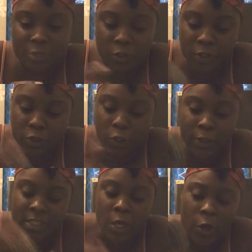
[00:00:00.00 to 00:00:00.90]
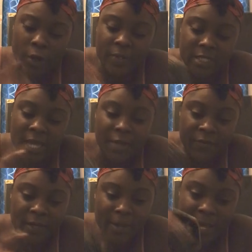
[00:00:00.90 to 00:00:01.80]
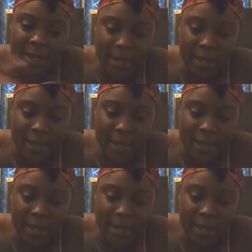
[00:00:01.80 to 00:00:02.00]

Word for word: toward you, Taurus. Or this how you feel like